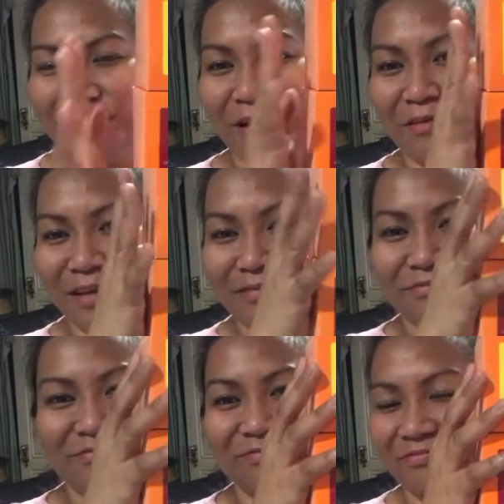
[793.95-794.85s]
very,
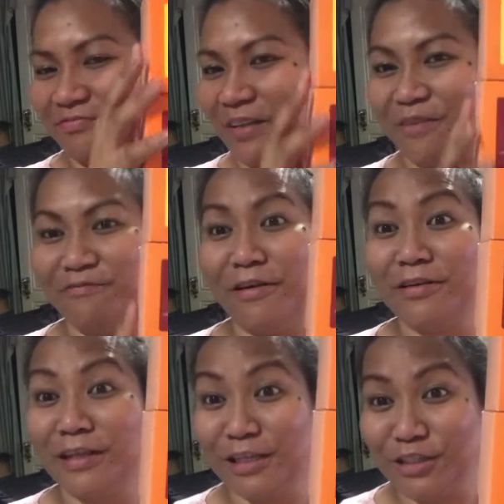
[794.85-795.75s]

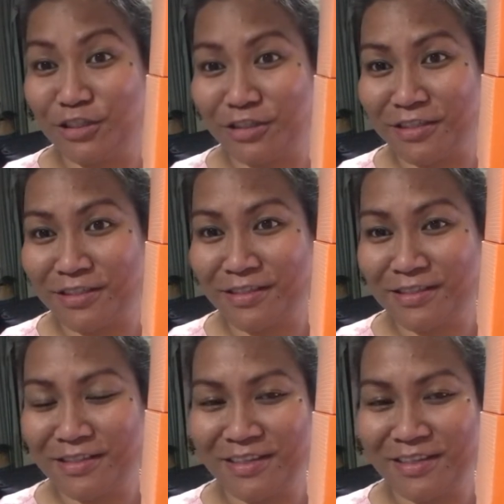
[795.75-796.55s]
very delicious.